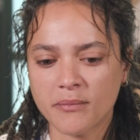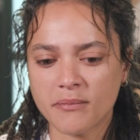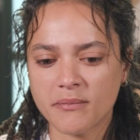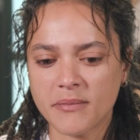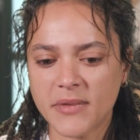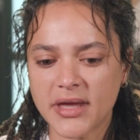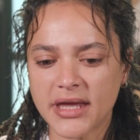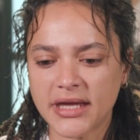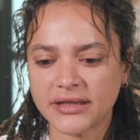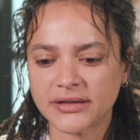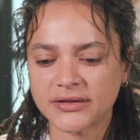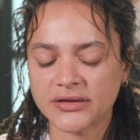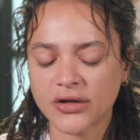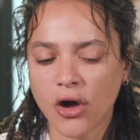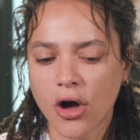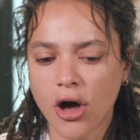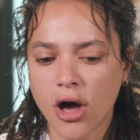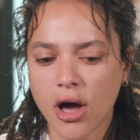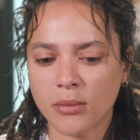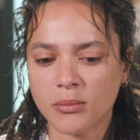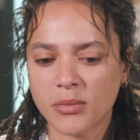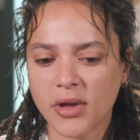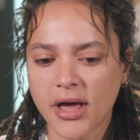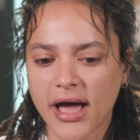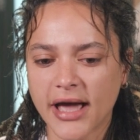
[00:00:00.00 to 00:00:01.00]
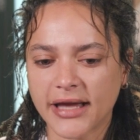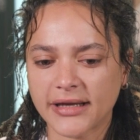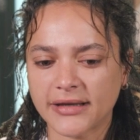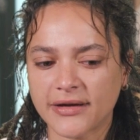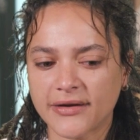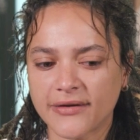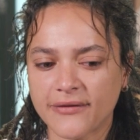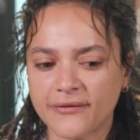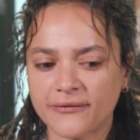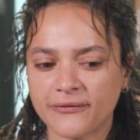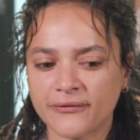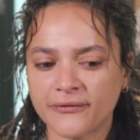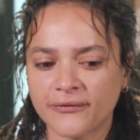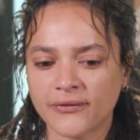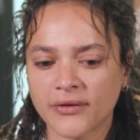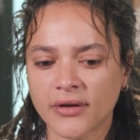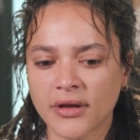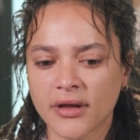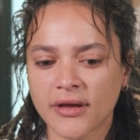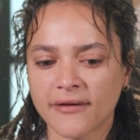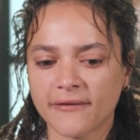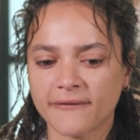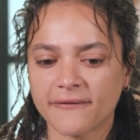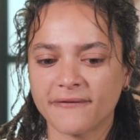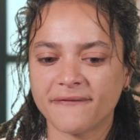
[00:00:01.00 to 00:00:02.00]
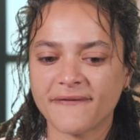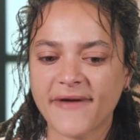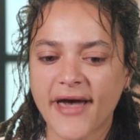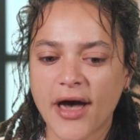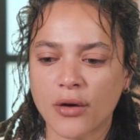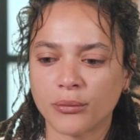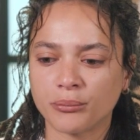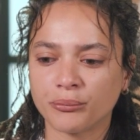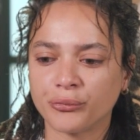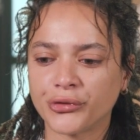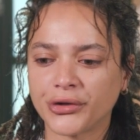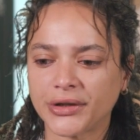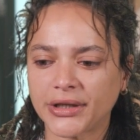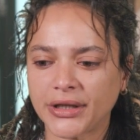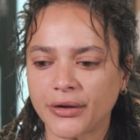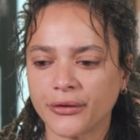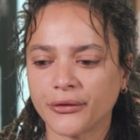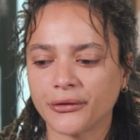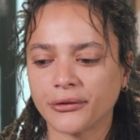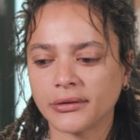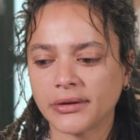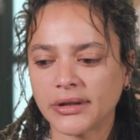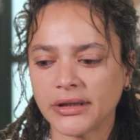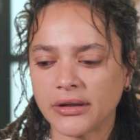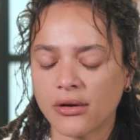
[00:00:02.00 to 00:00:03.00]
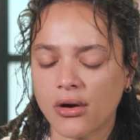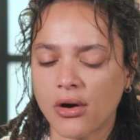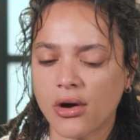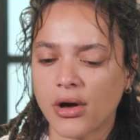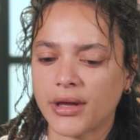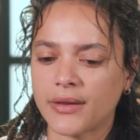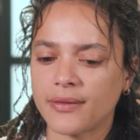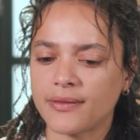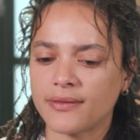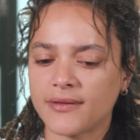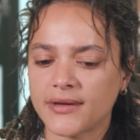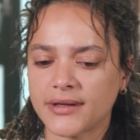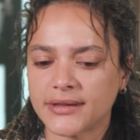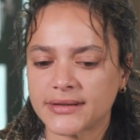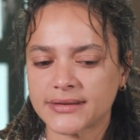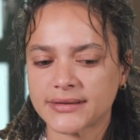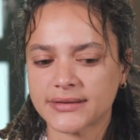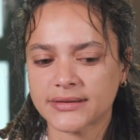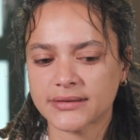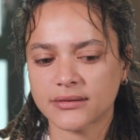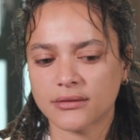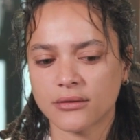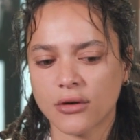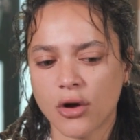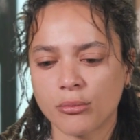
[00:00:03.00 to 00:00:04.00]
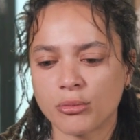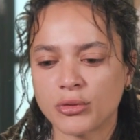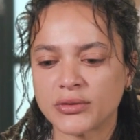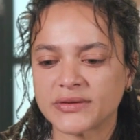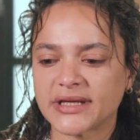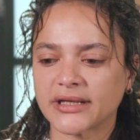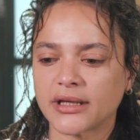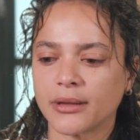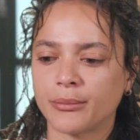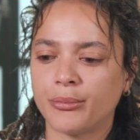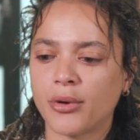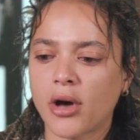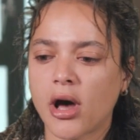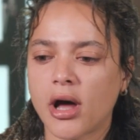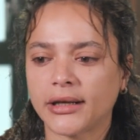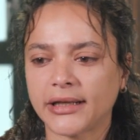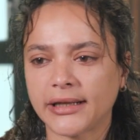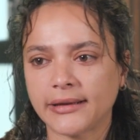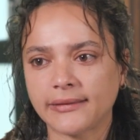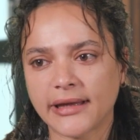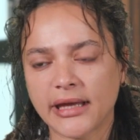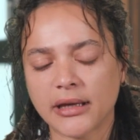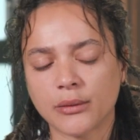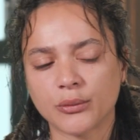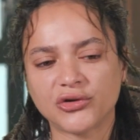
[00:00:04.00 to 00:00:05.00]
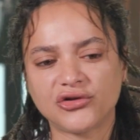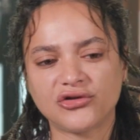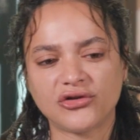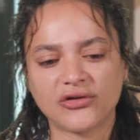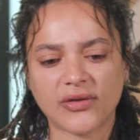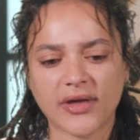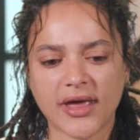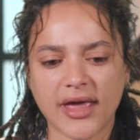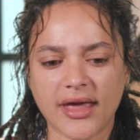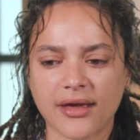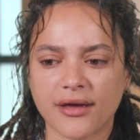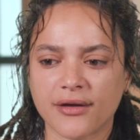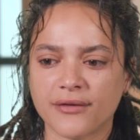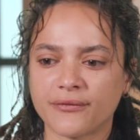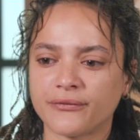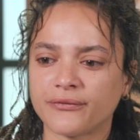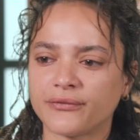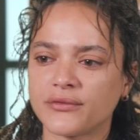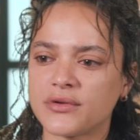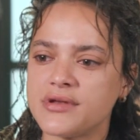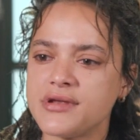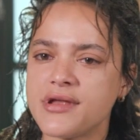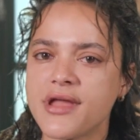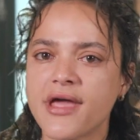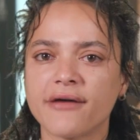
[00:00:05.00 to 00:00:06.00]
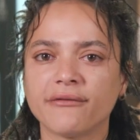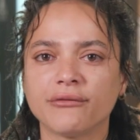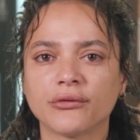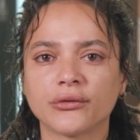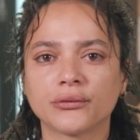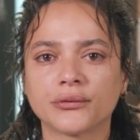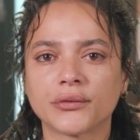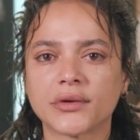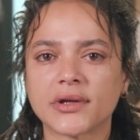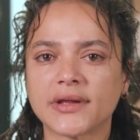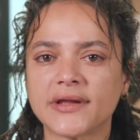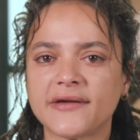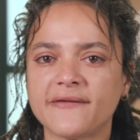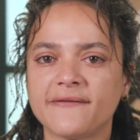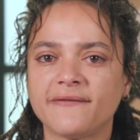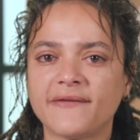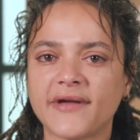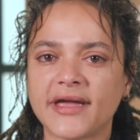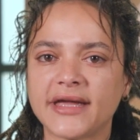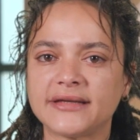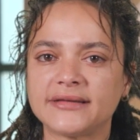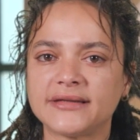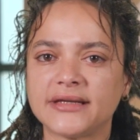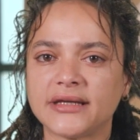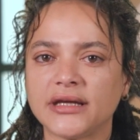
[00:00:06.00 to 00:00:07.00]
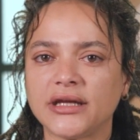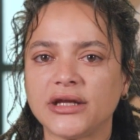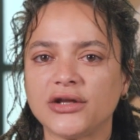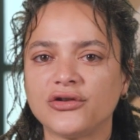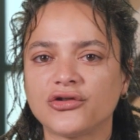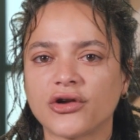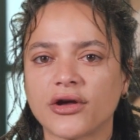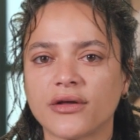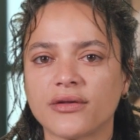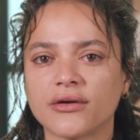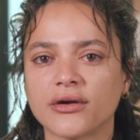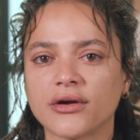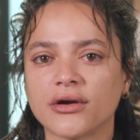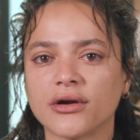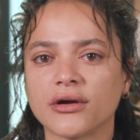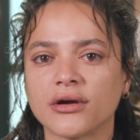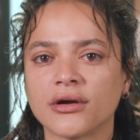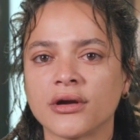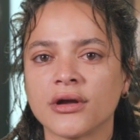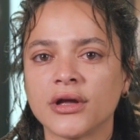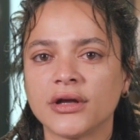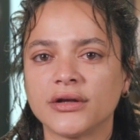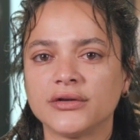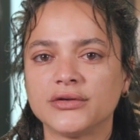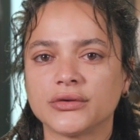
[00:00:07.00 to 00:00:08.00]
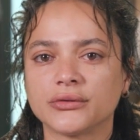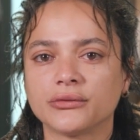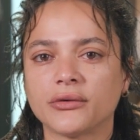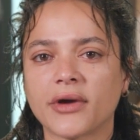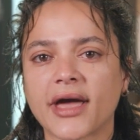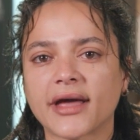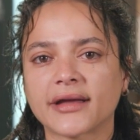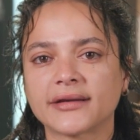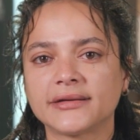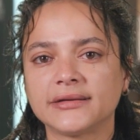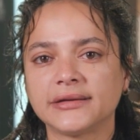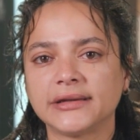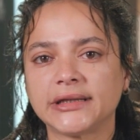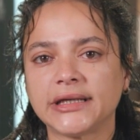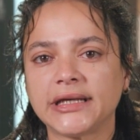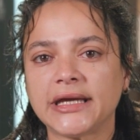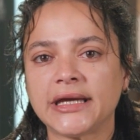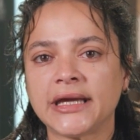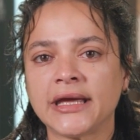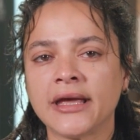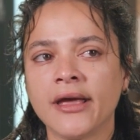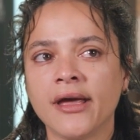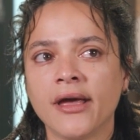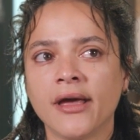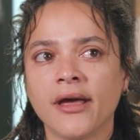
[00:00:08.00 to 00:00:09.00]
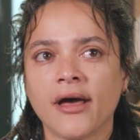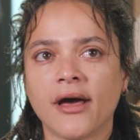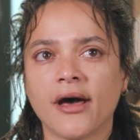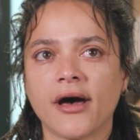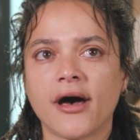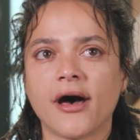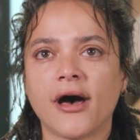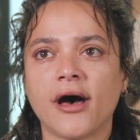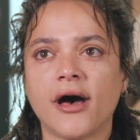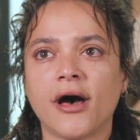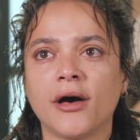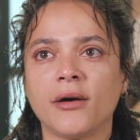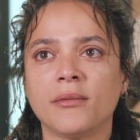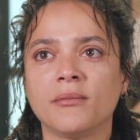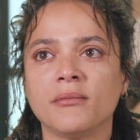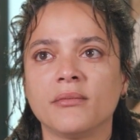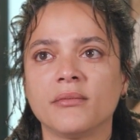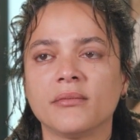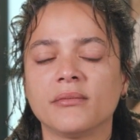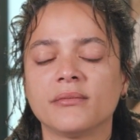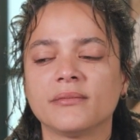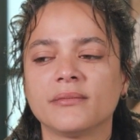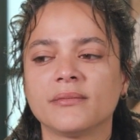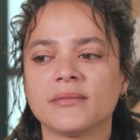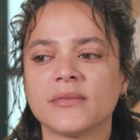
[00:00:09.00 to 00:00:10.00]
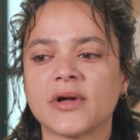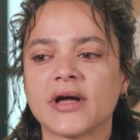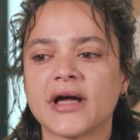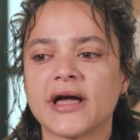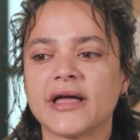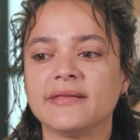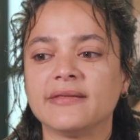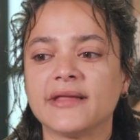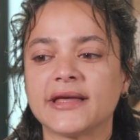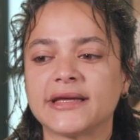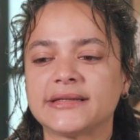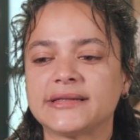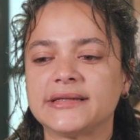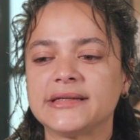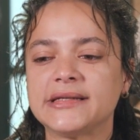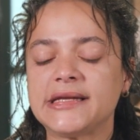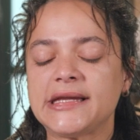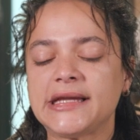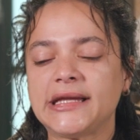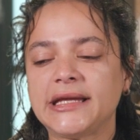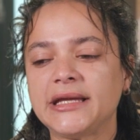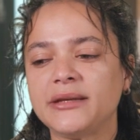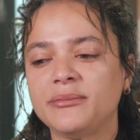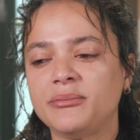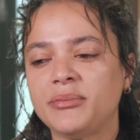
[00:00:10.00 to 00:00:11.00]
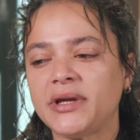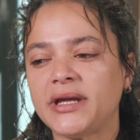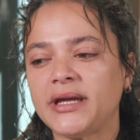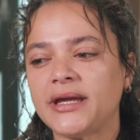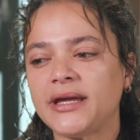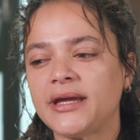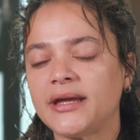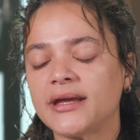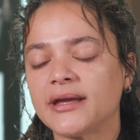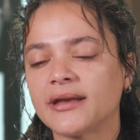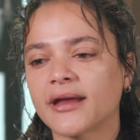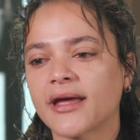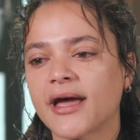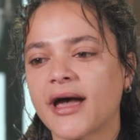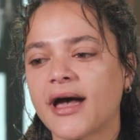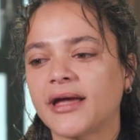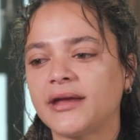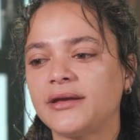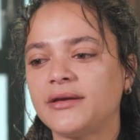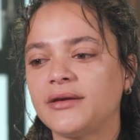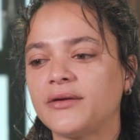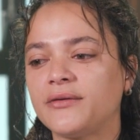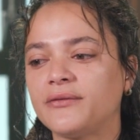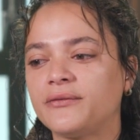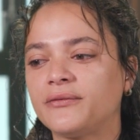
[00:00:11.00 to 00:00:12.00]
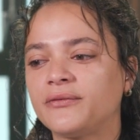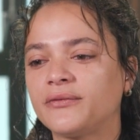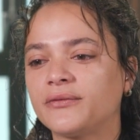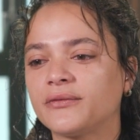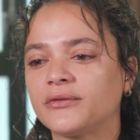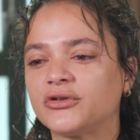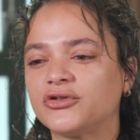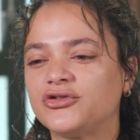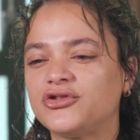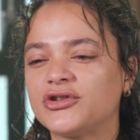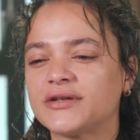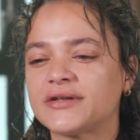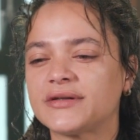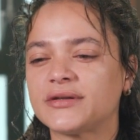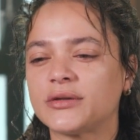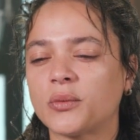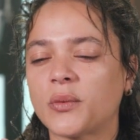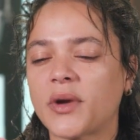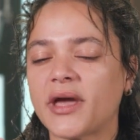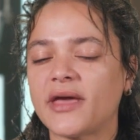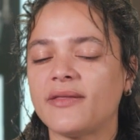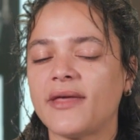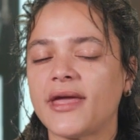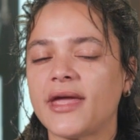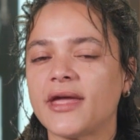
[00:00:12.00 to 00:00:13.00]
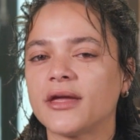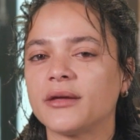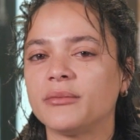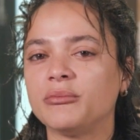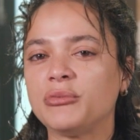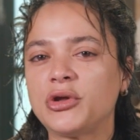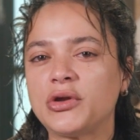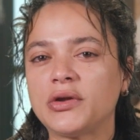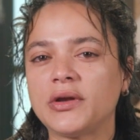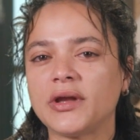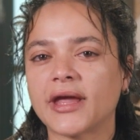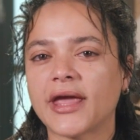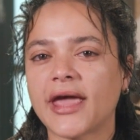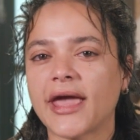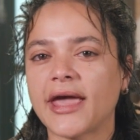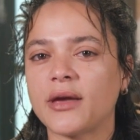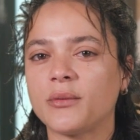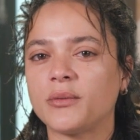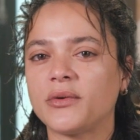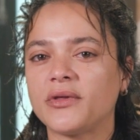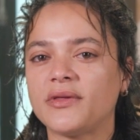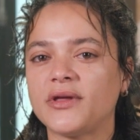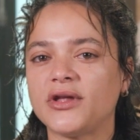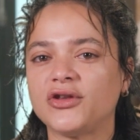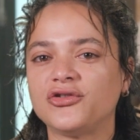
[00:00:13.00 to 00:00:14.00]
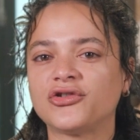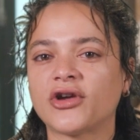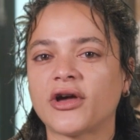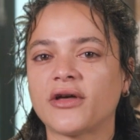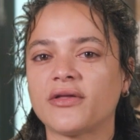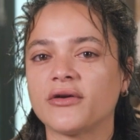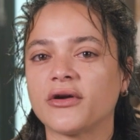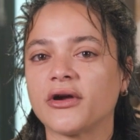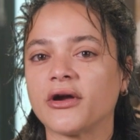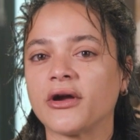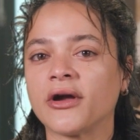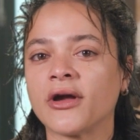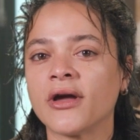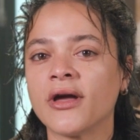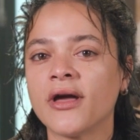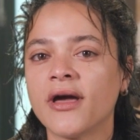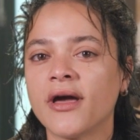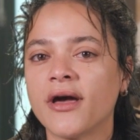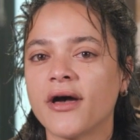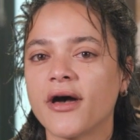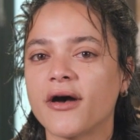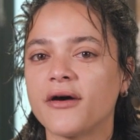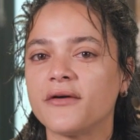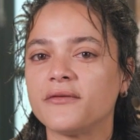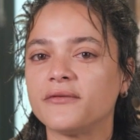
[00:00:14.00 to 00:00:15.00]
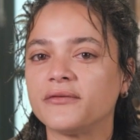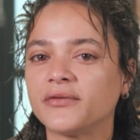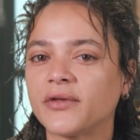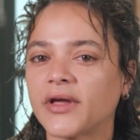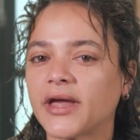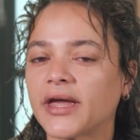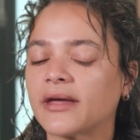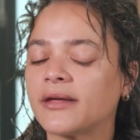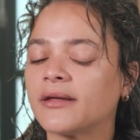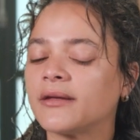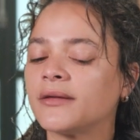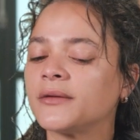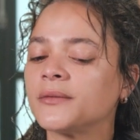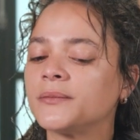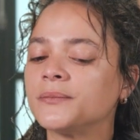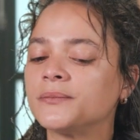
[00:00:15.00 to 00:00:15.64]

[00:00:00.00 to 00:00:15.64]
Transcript: me and Tom kind of found pretty early on this almost like a body language thing of never really facing each other directly um, unless need be and kind of just the way they communicate with each other of like